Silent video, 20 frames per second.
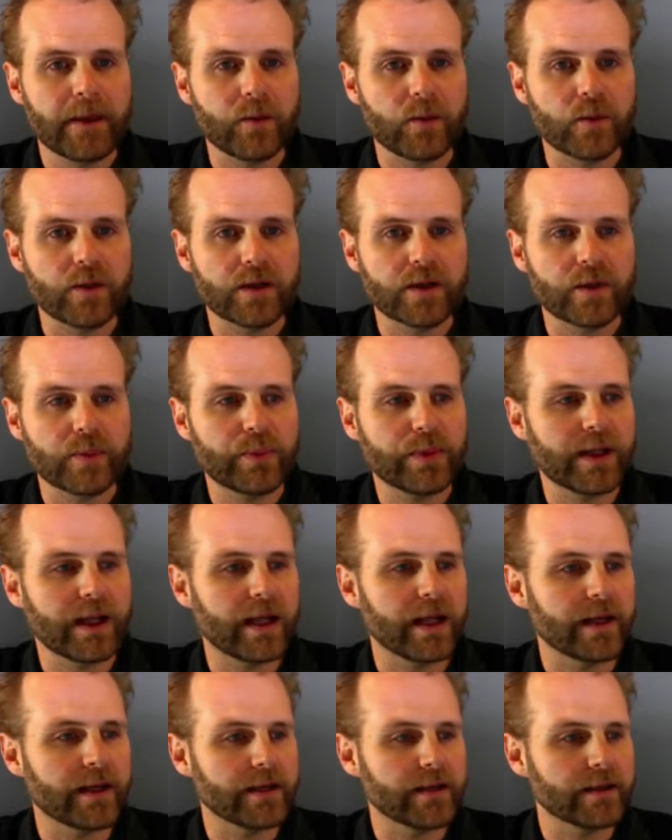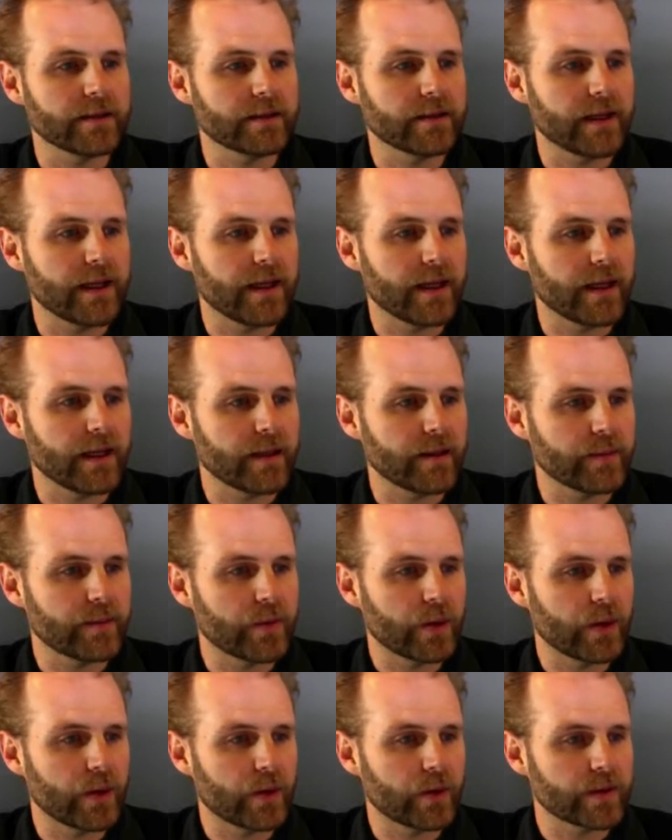We're going to apply a
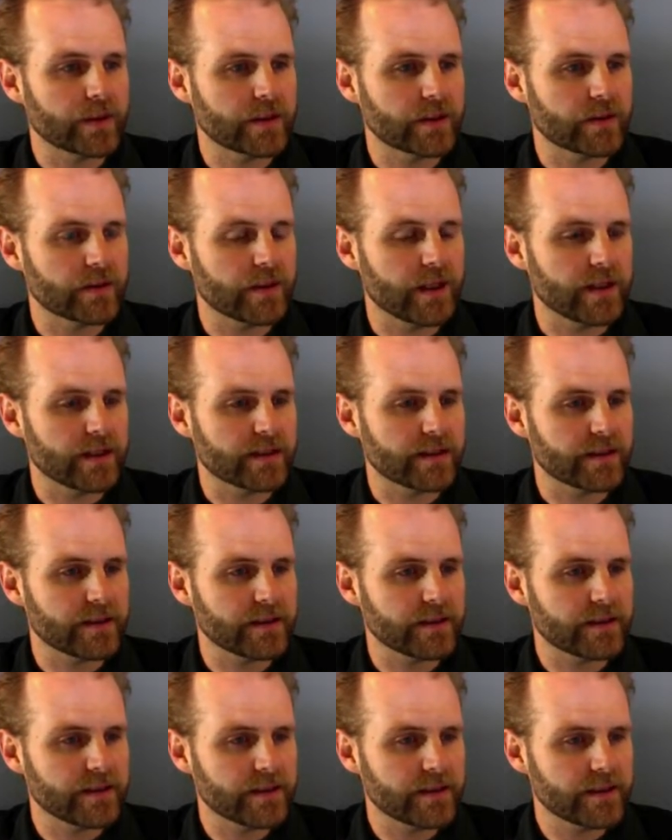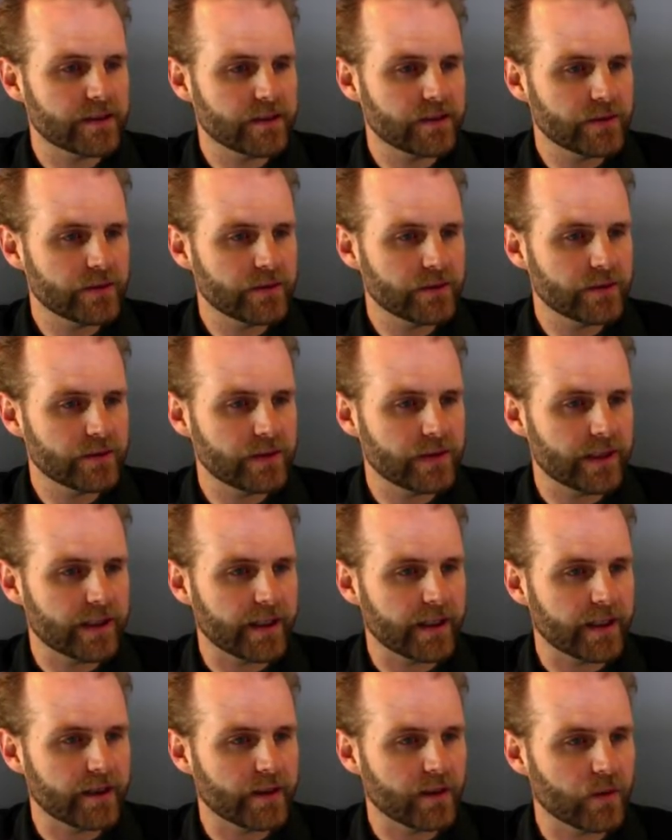pulse across this. Let's do
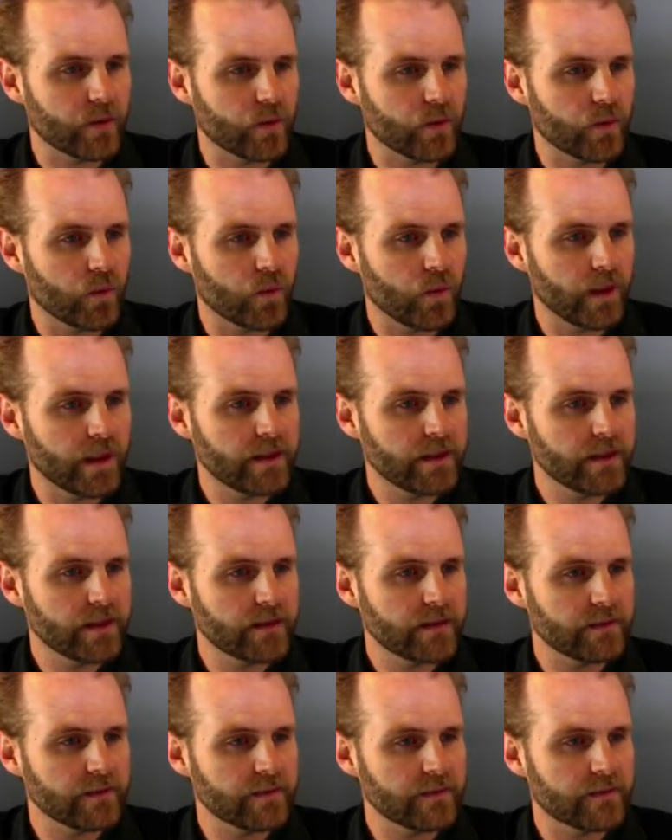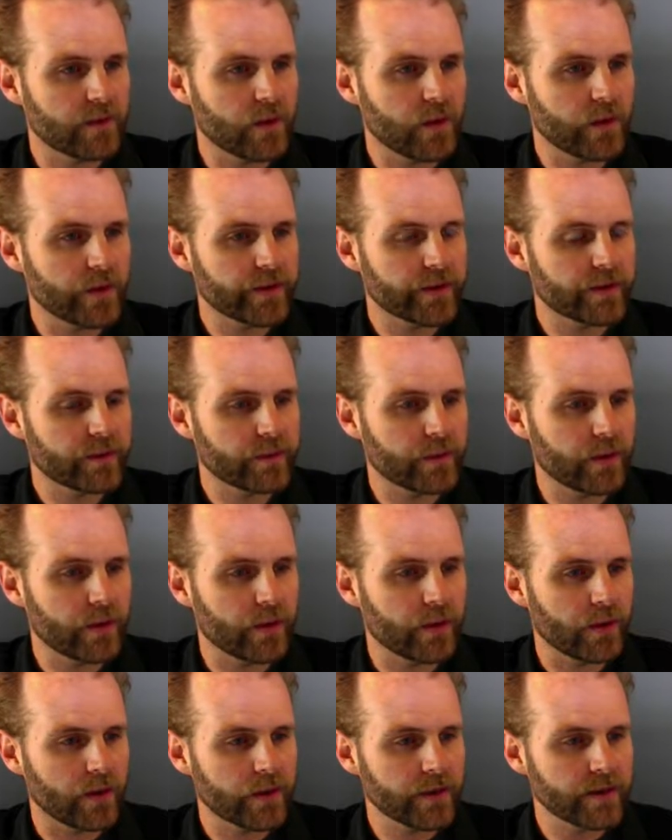a 1 volt
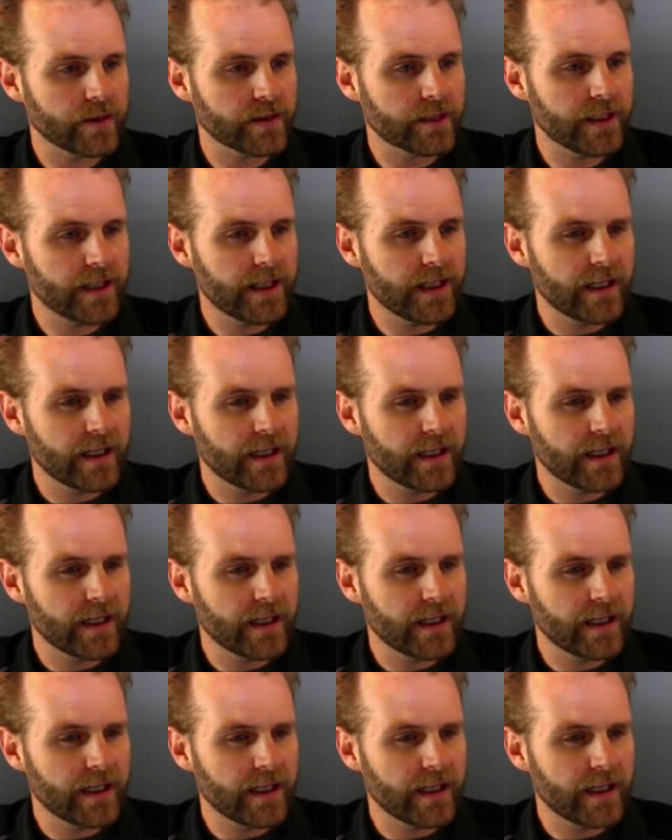pulse.